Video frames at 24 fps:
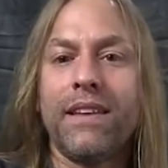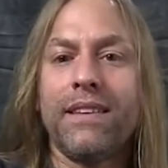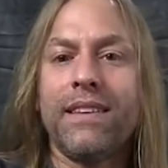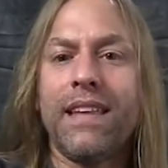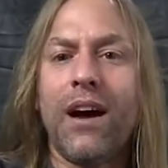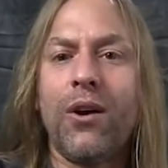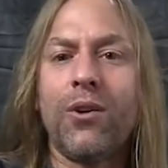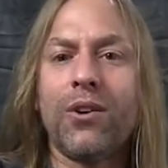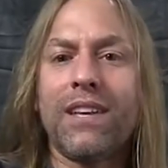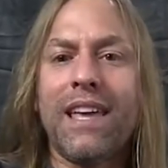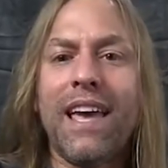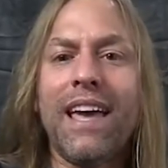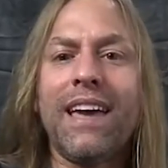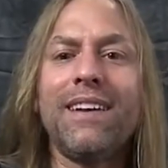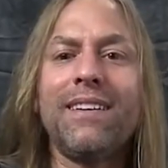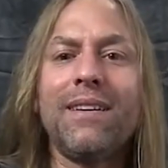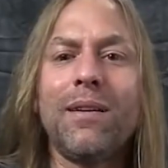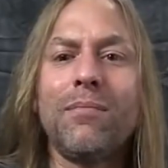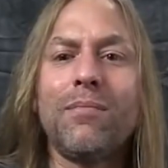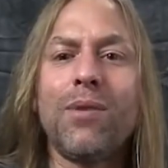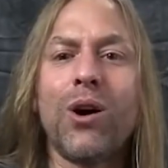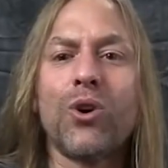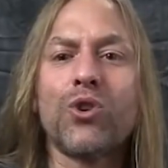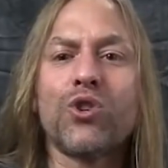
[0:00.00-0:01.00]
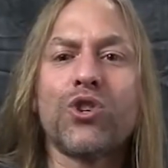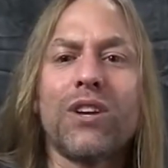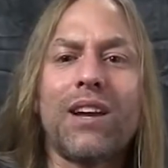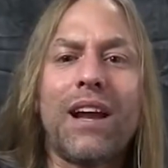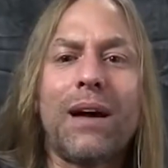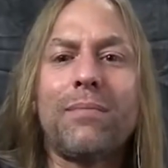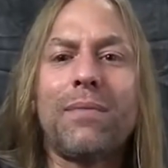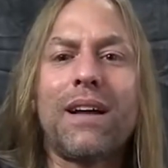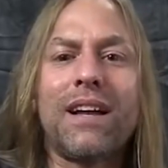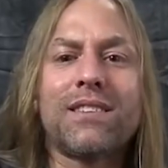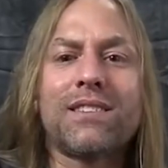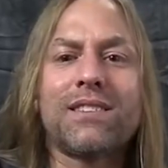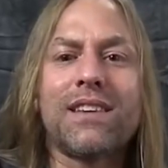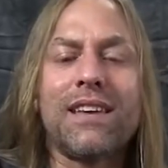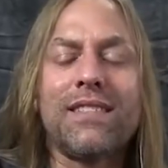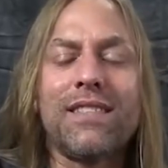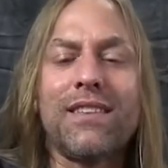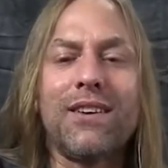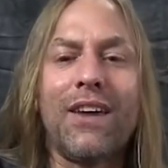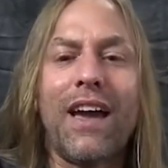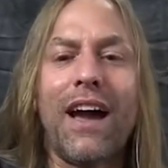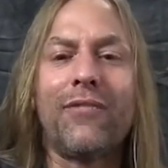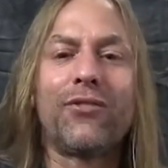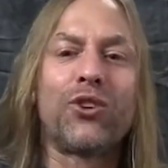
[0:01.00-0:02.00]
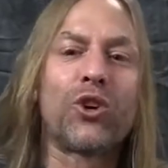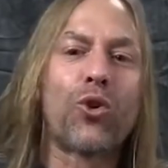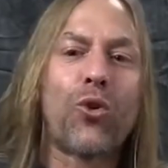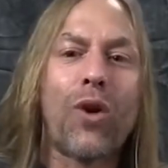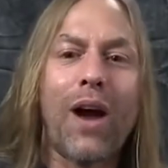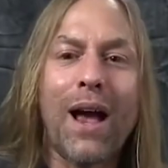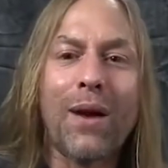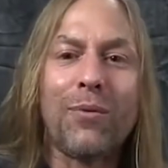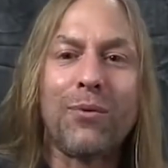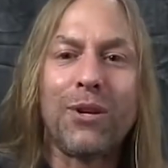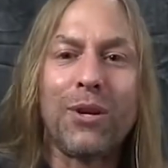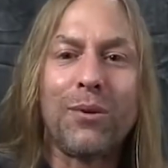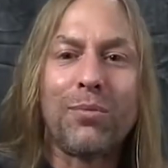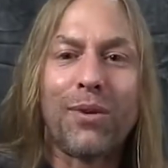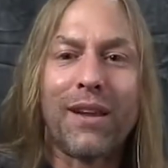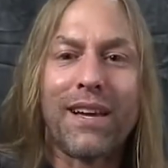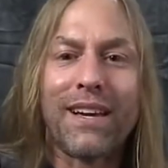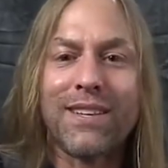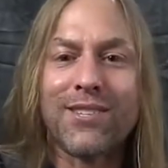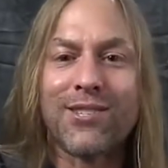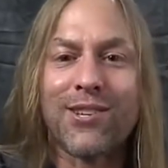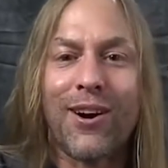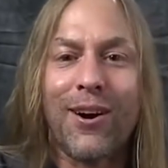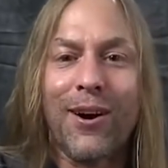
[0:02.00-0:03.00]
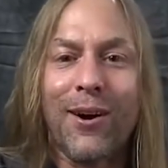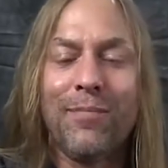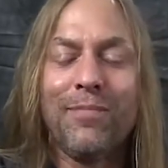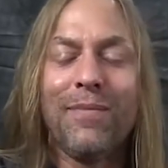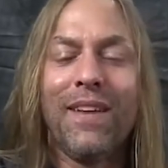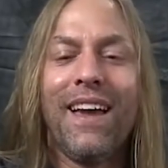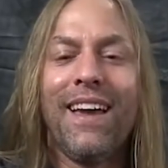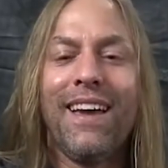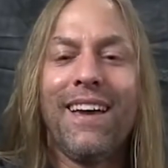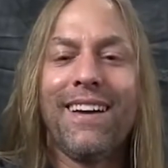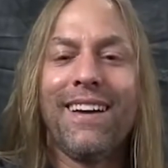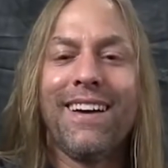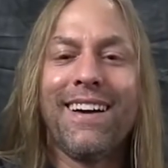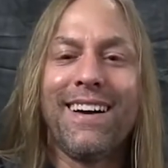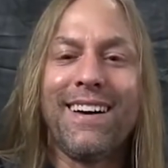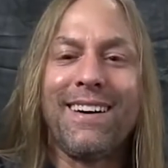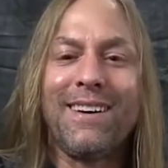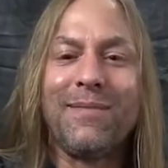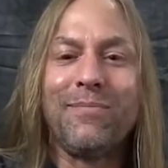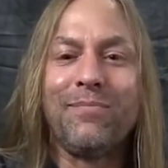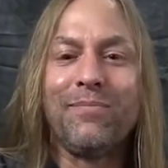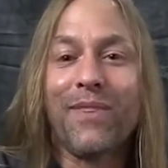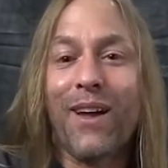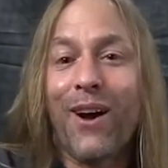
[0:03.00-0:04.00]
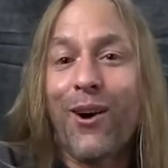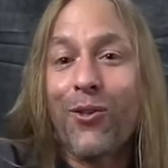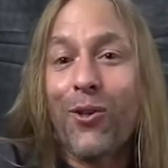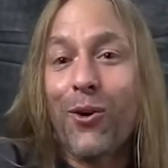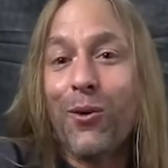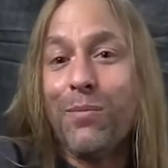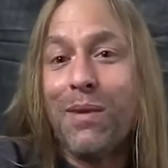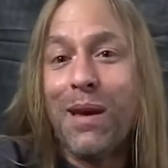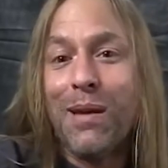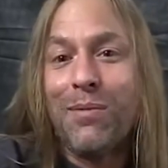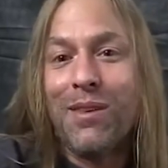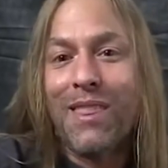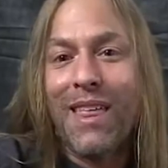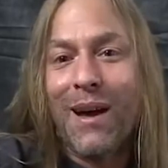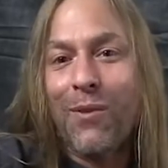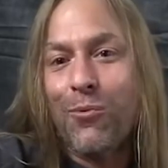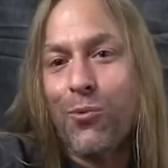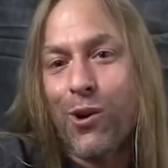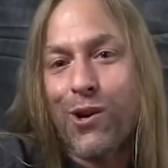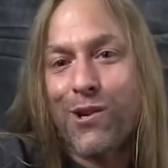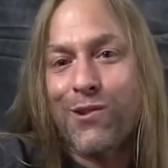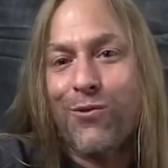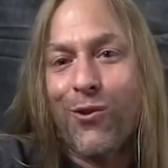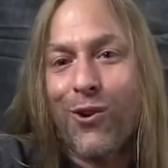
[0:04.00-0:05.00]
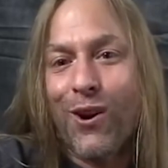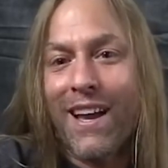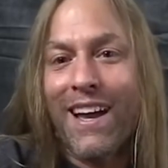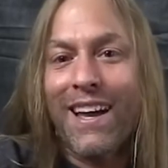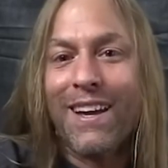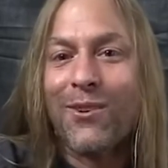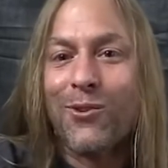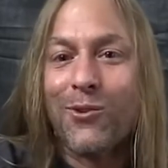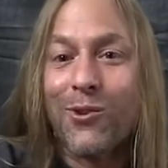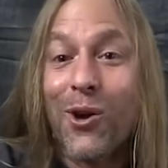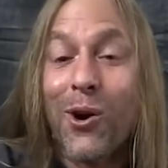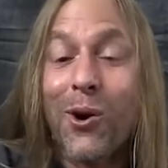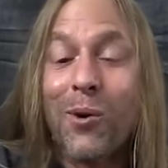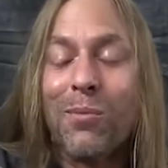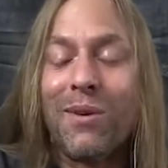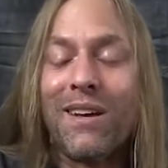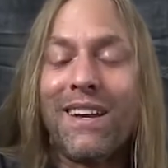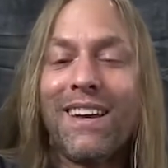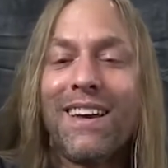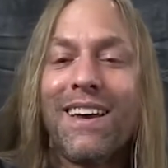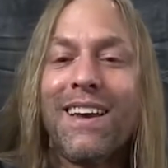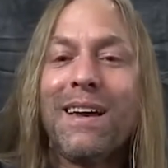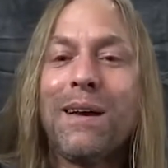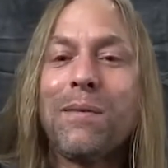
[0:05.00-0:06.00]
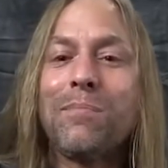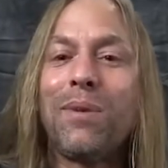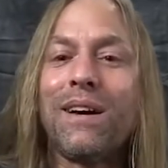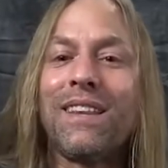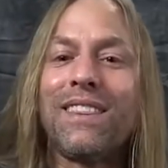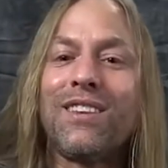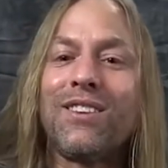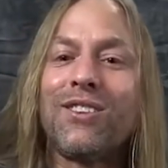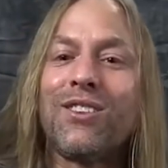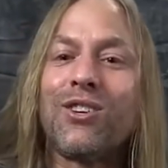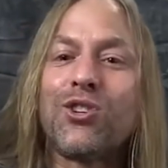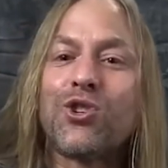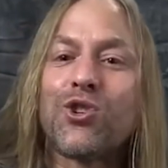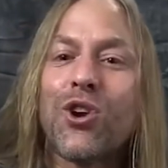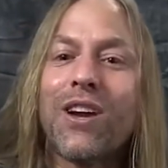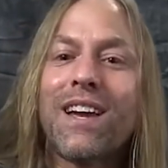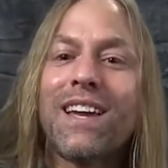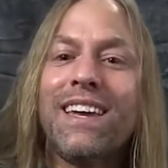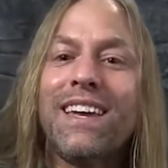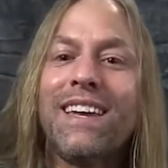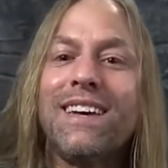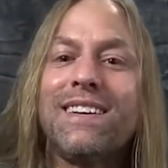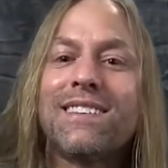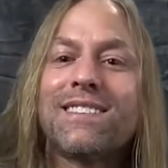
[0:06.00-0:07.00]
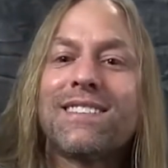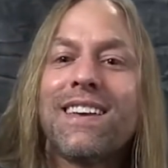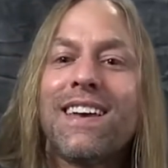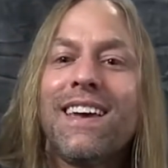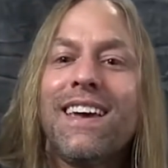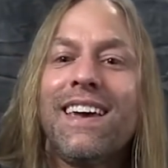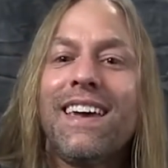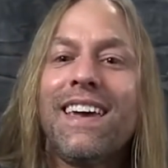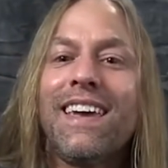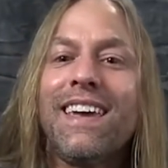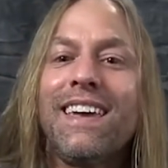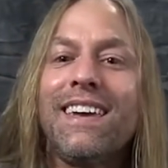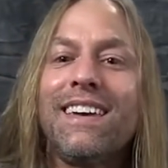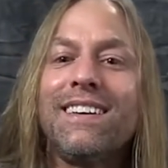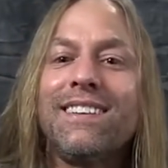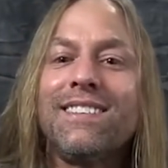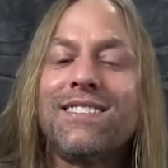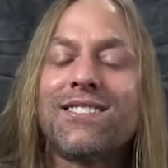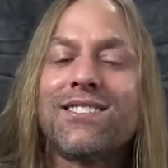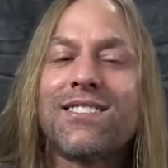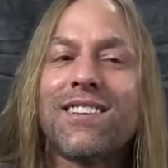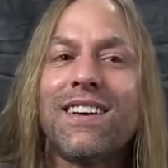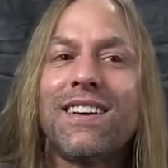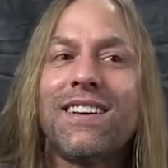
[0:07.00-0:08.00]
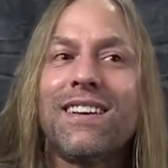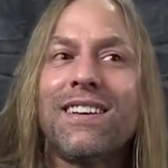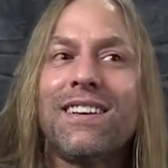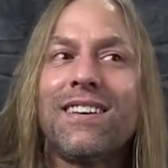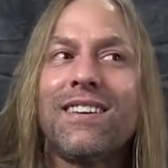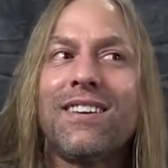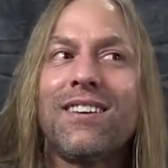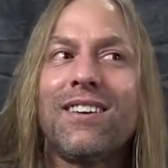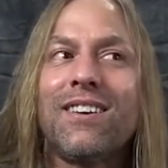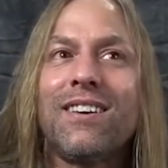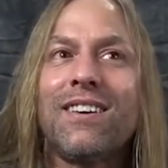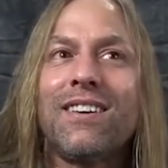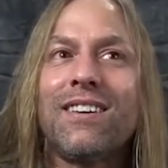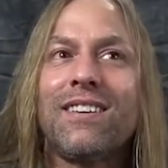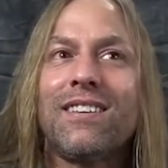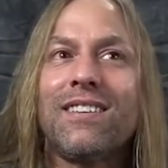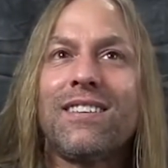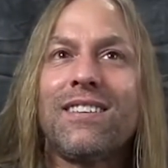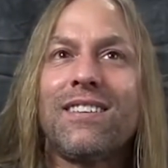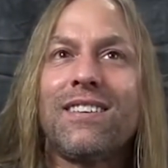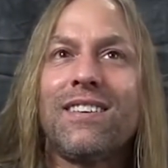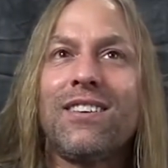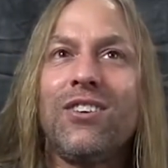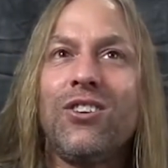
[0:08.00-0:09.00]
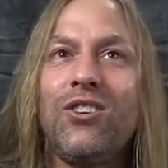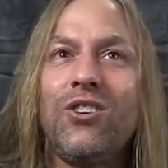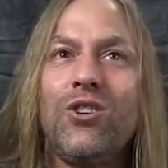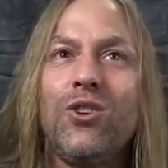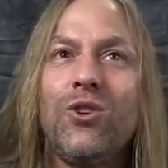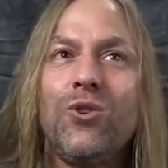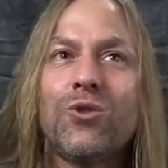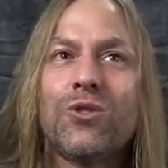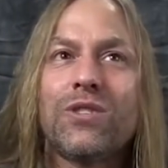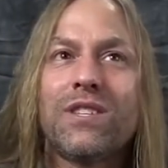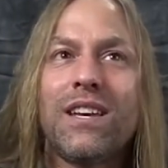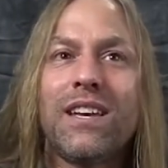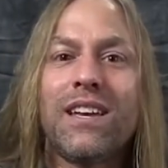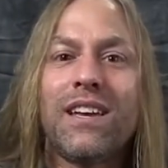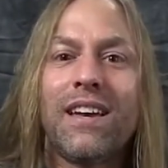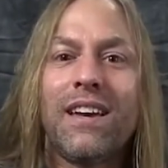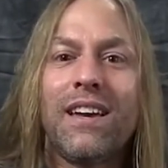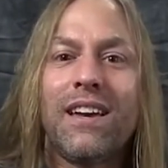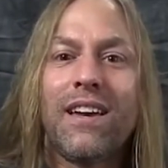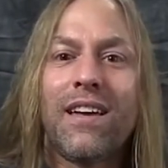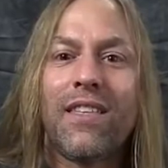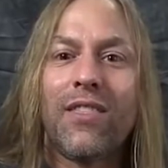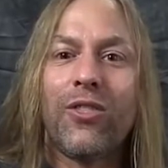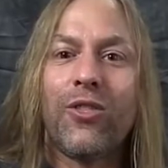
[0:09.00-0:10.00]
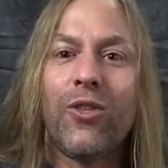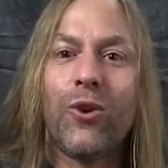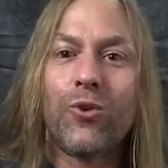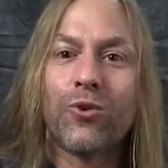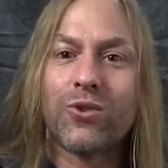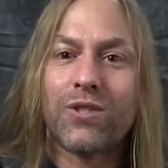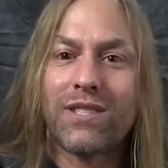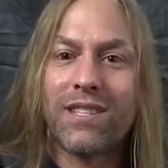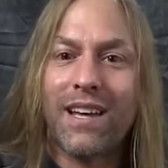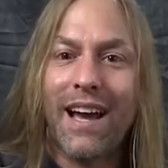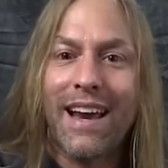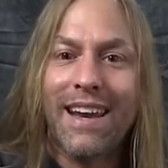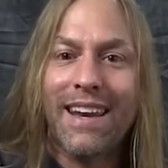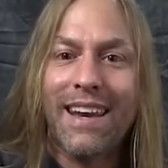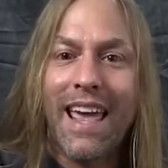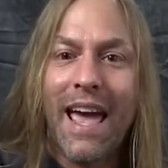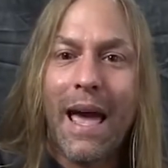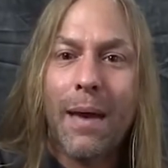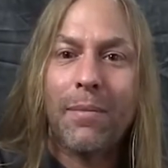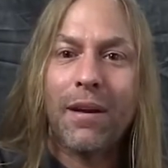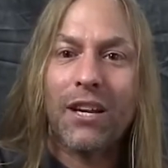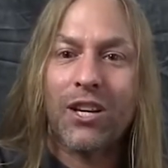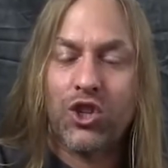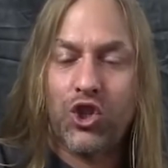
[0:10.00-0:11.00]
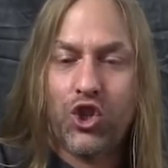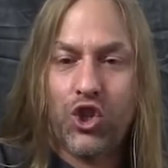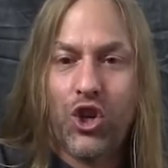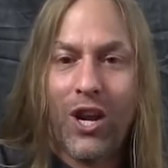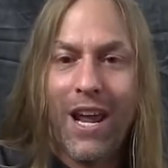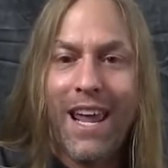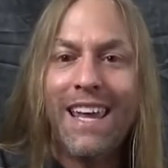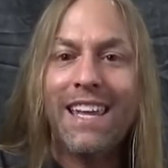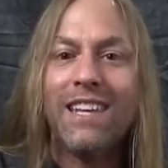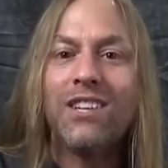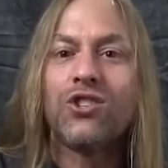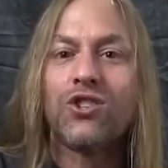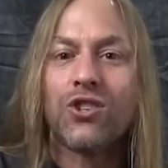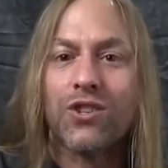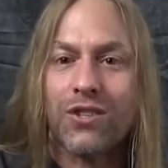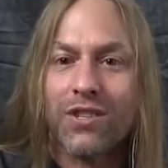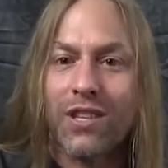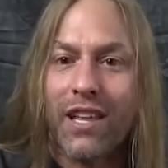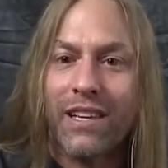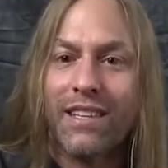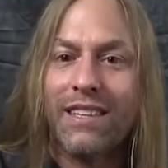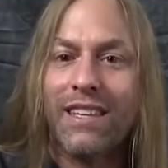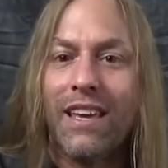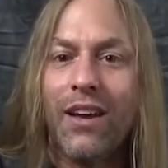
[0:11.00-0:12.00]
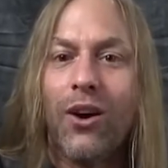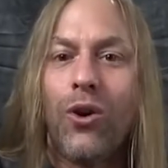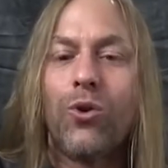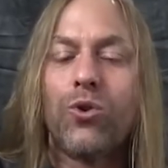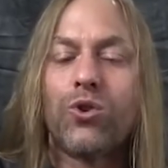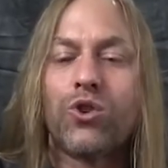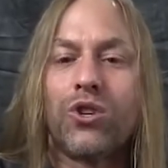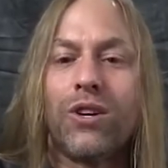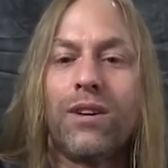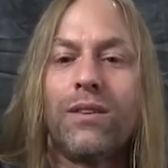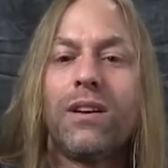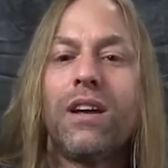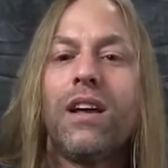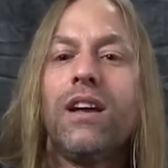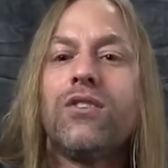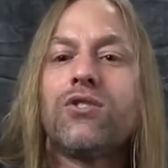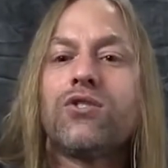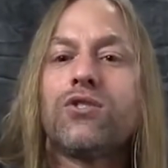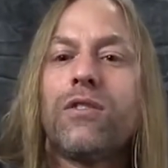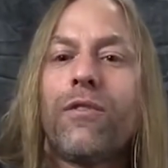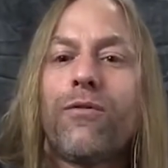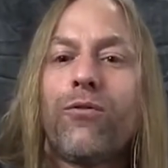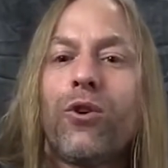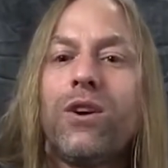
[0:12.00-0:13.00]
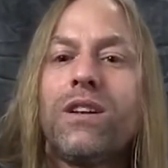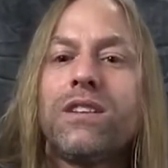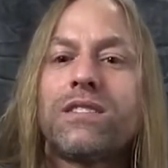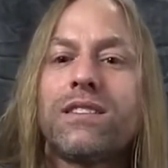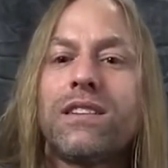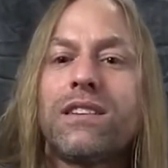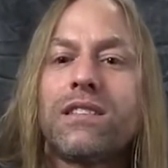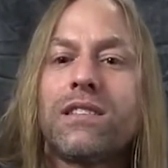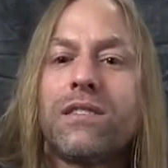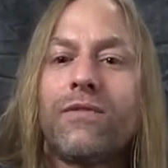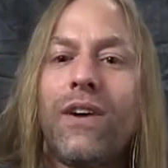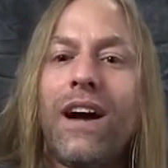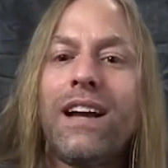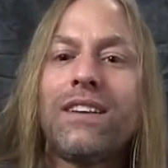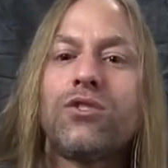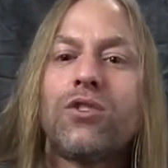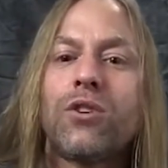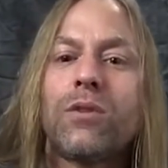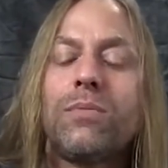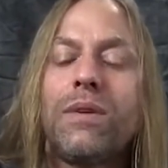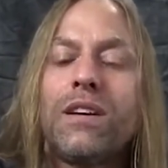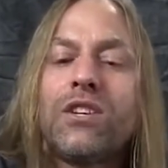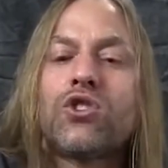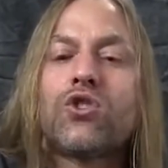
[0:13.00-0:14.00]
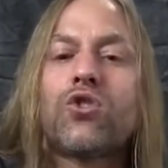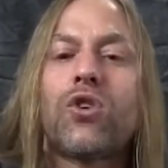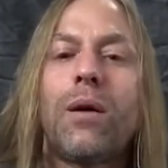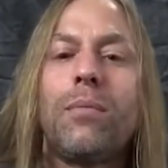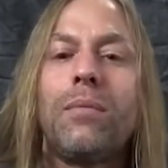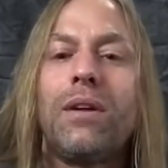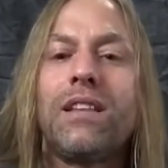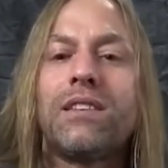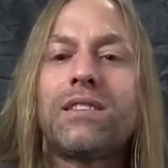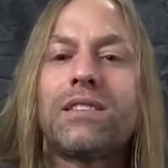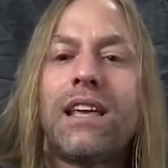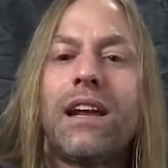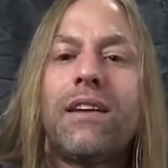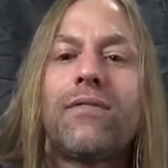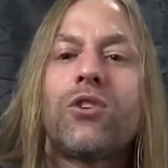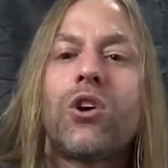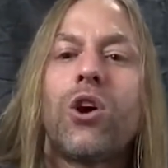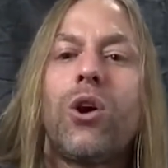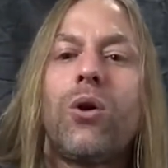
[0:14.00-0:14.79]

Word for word: Now, again, emotion, I'm not saying that you have to cry when you play guitar, um, although maybe that works for you, I don't know. But, but the, the trick is, is using those dynamic changes like the ocean. So, for instance, if I took my strum and instead of